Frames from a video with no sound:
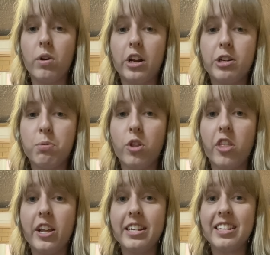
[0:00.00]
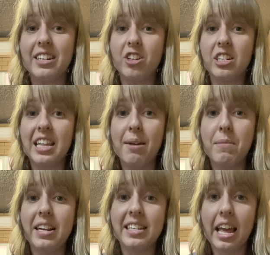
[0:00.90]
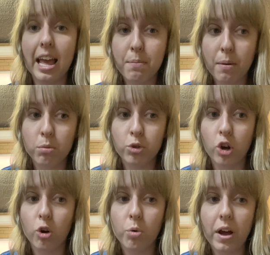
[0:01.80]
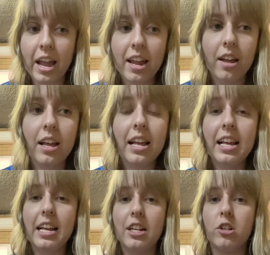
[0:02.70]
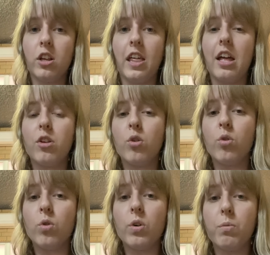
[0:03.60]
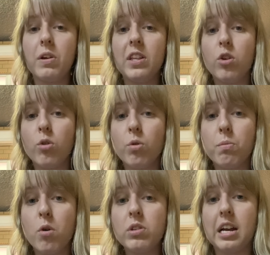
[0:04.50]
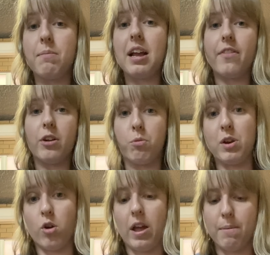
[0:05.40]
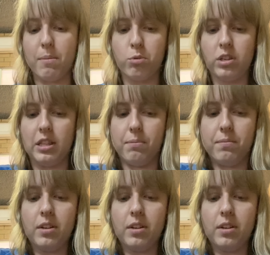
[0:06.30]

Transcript: as you put the things in, because that makes the air bubbles go away. And so that when your molds come out, there will be no air bubbles in them.